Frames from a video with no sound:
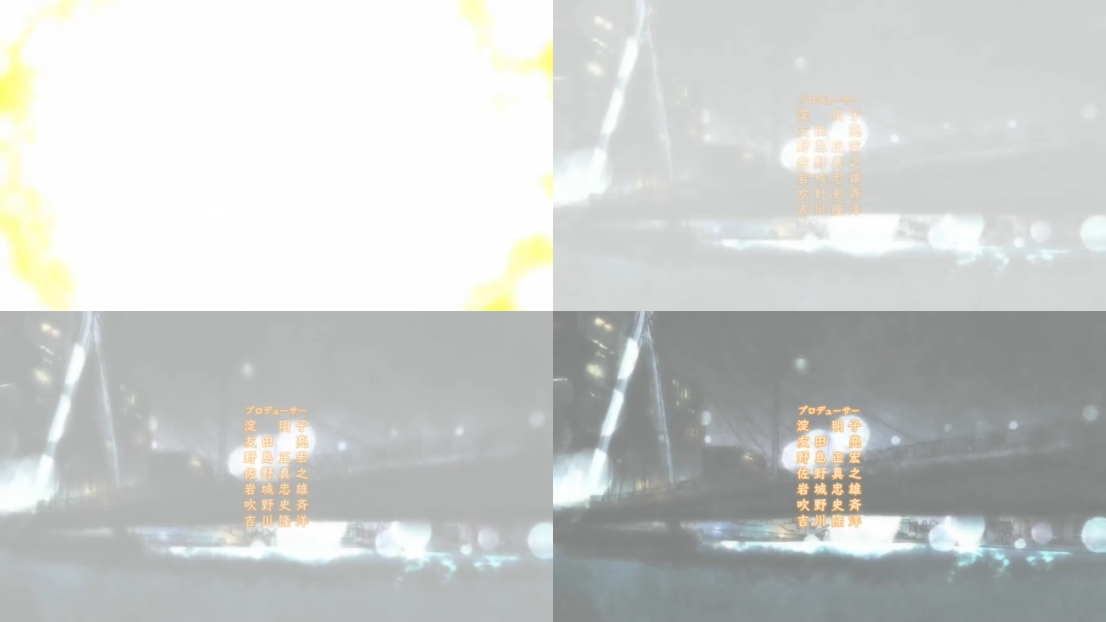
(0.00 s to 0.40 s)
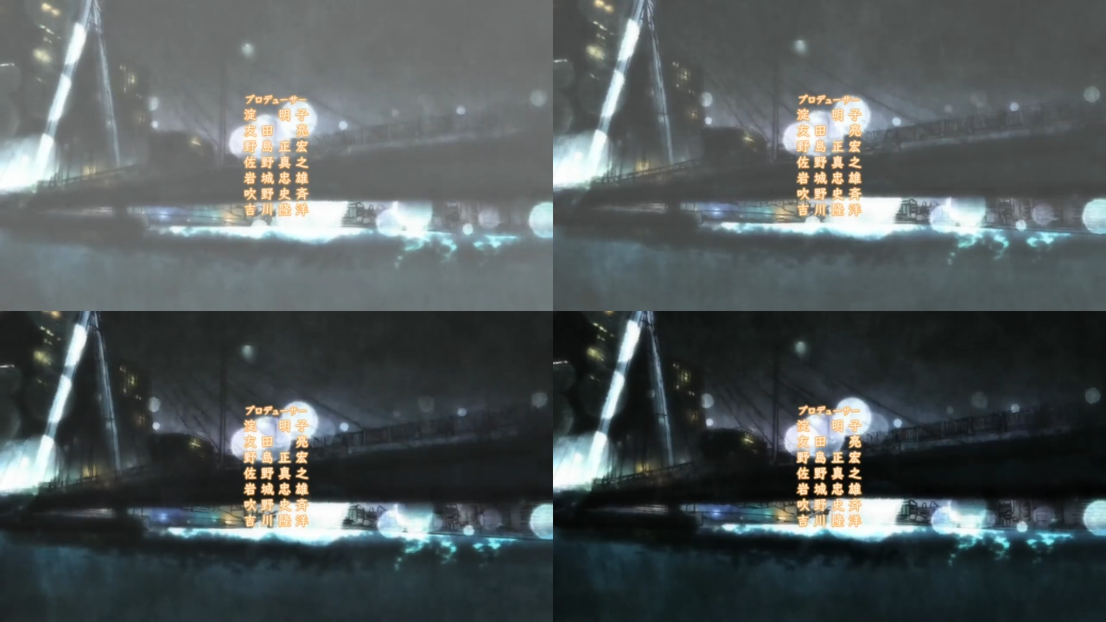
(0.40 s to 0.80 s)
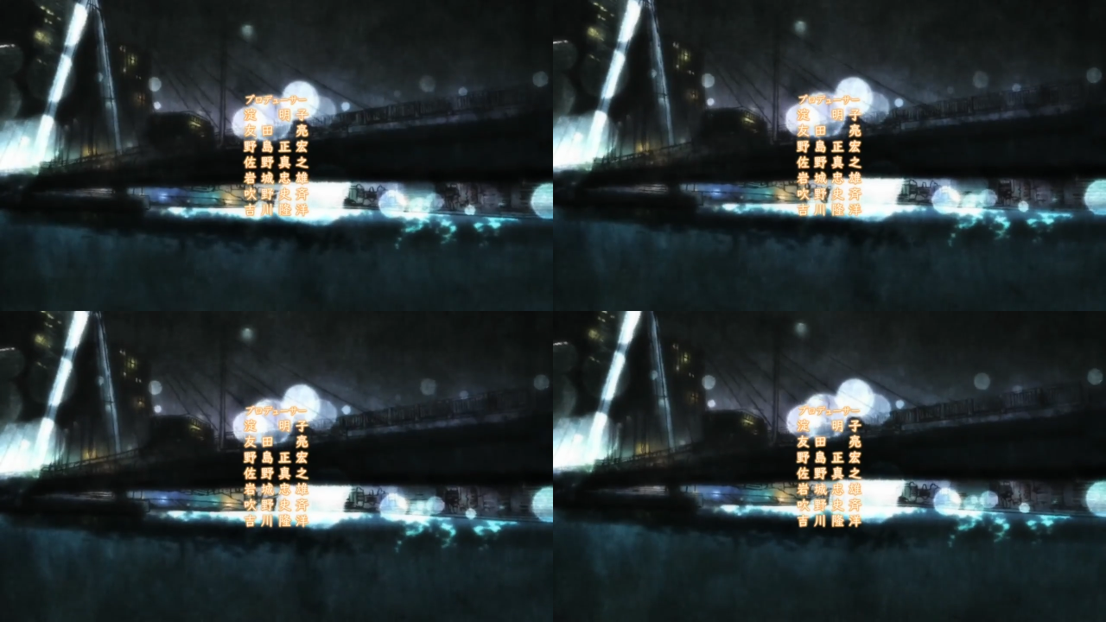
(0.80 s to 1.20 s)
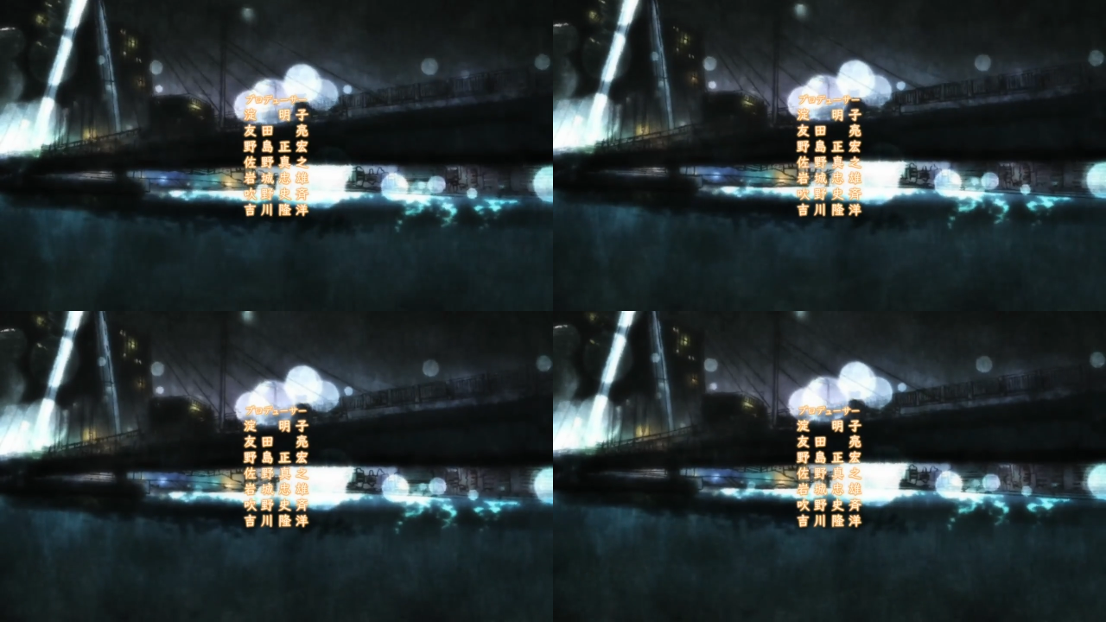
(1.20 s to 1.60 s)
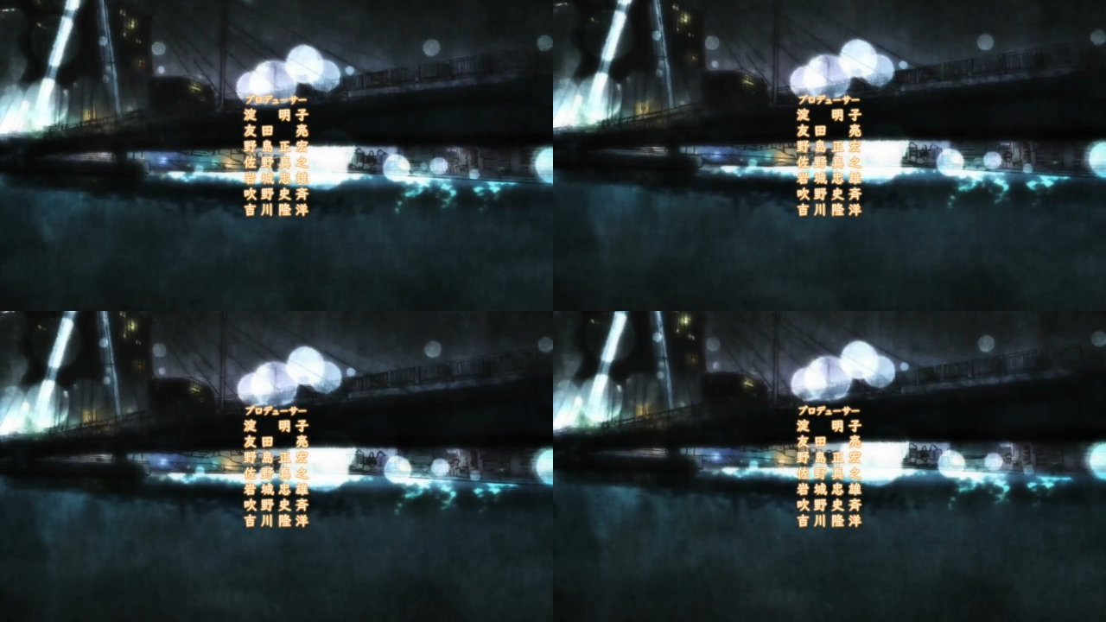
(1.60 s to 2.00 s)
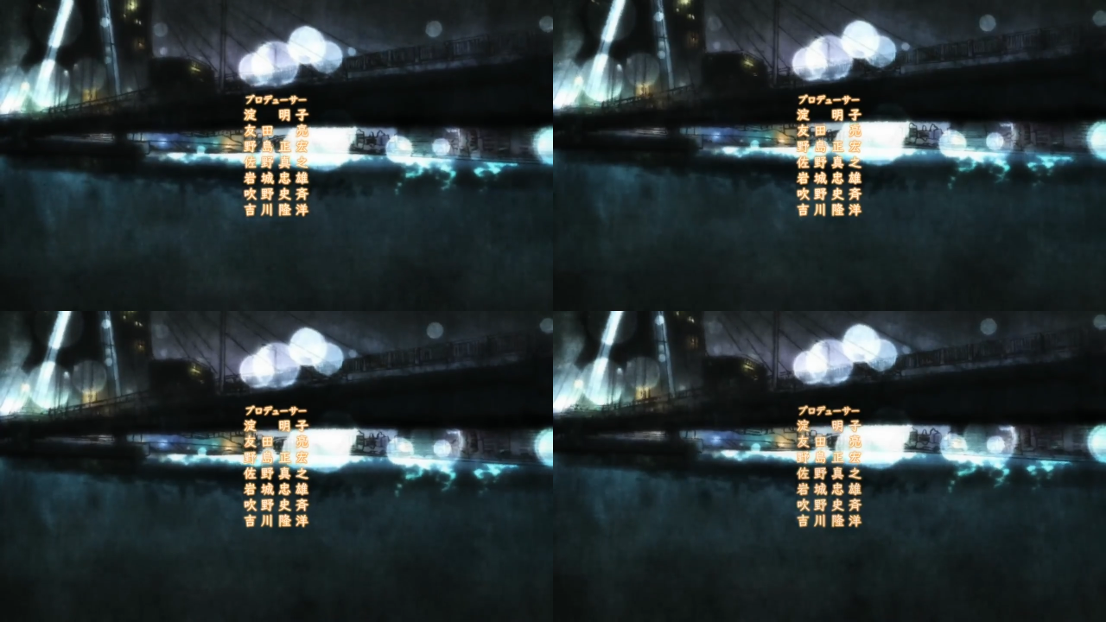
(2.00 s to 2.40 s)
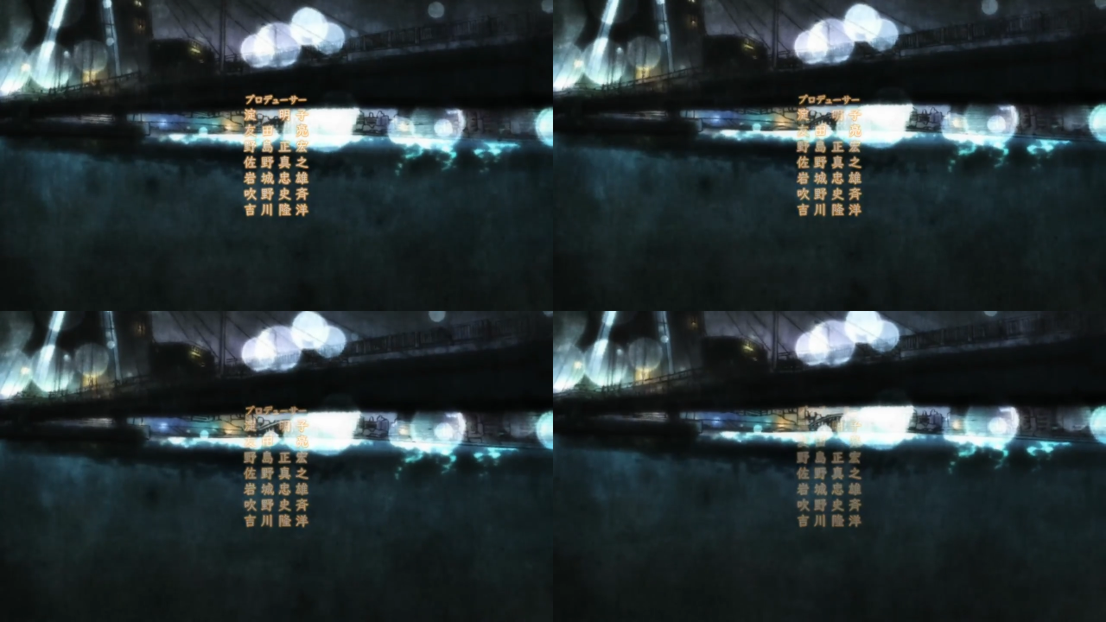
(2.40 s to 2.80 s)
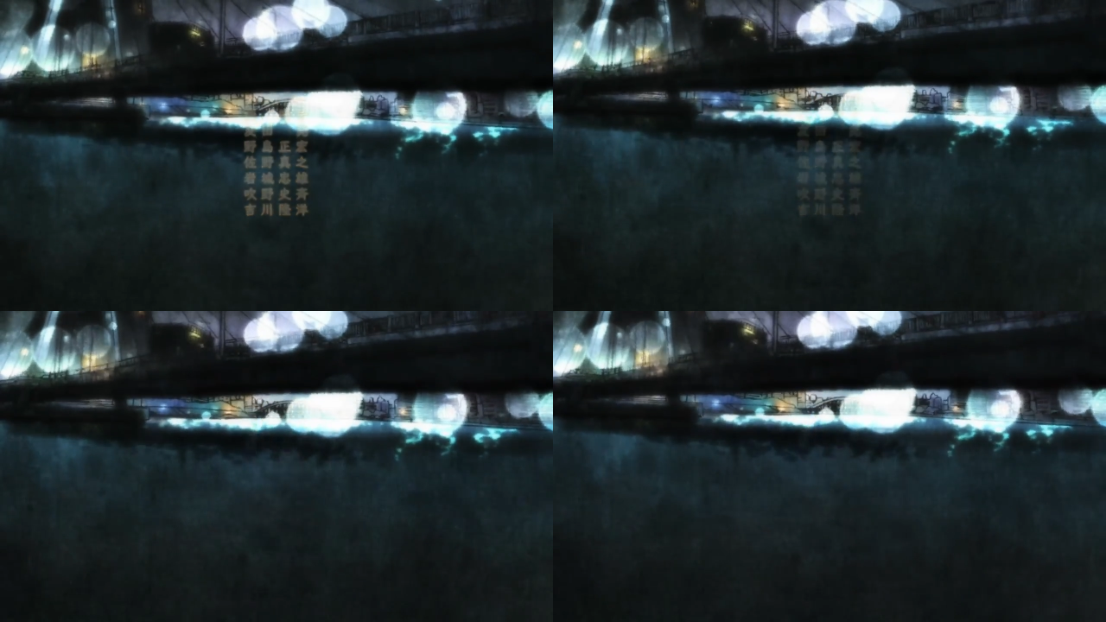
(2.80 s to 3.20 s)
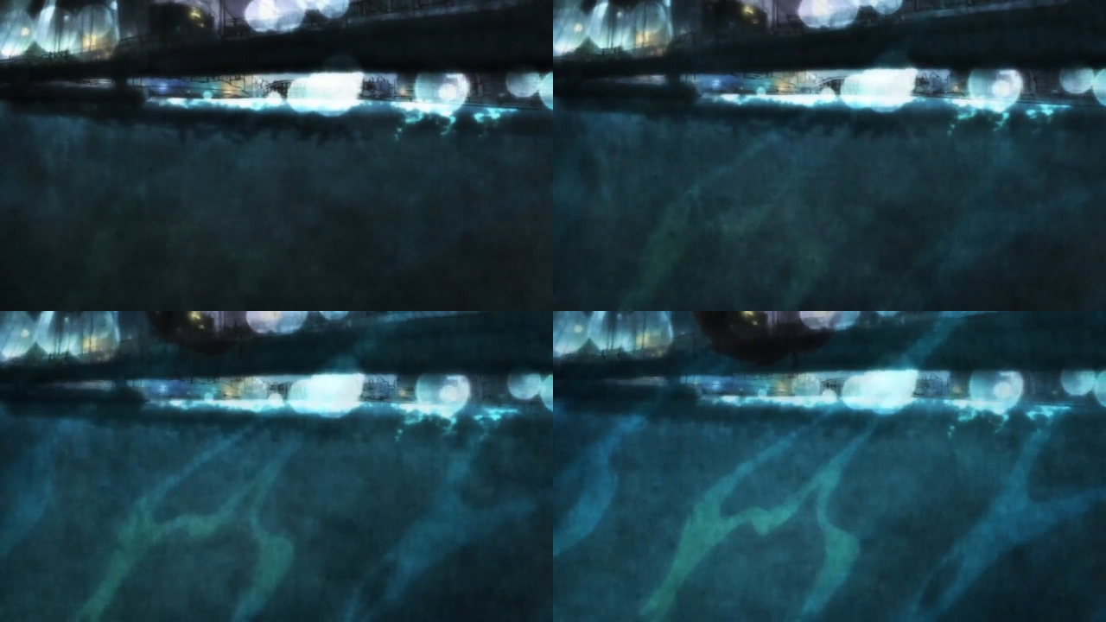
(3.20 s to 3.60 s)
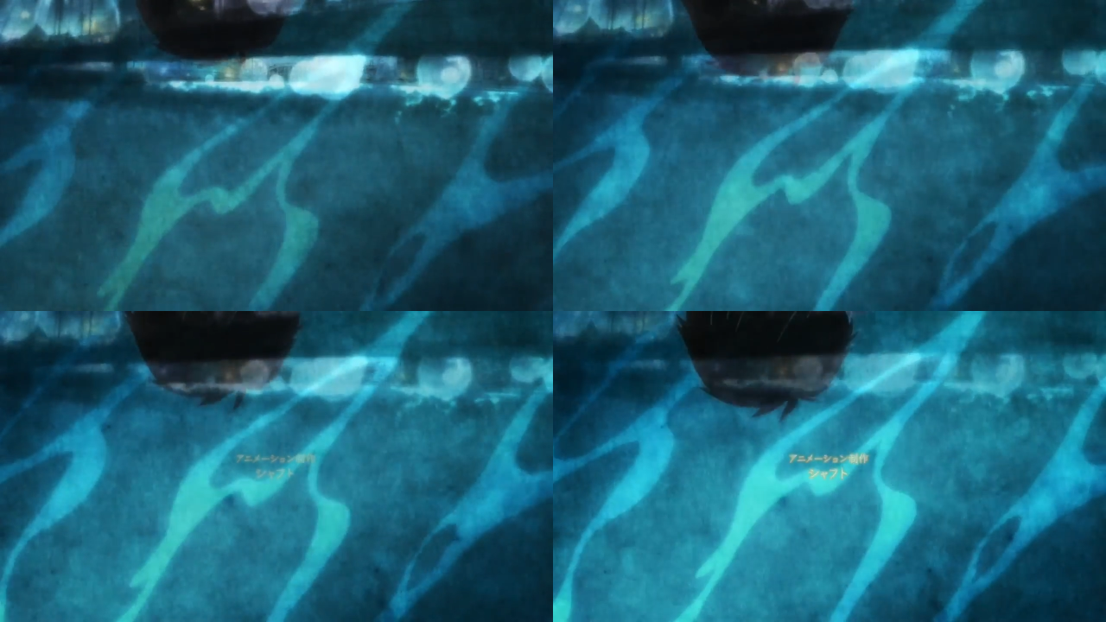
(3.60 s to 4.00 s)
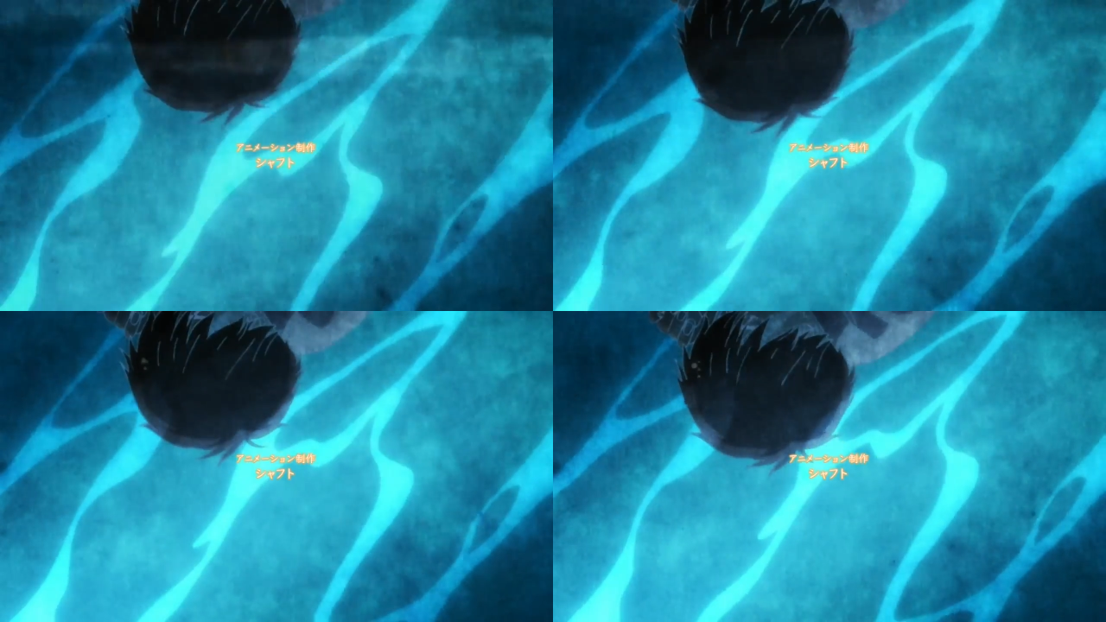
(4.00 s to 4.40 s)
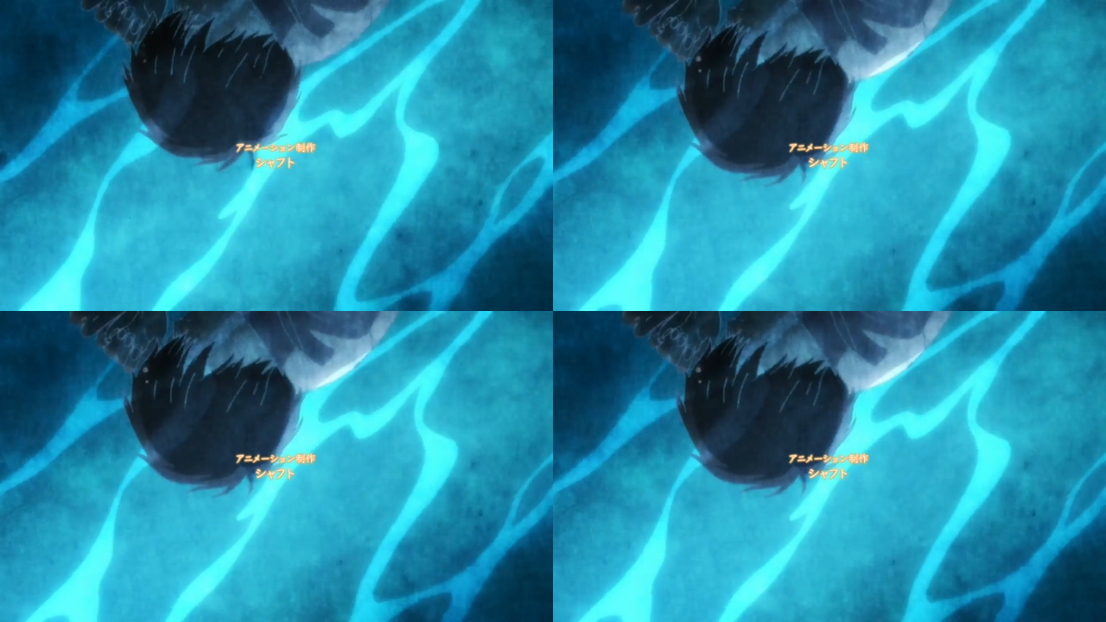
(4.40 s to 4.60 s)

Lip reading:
(no speaker visible)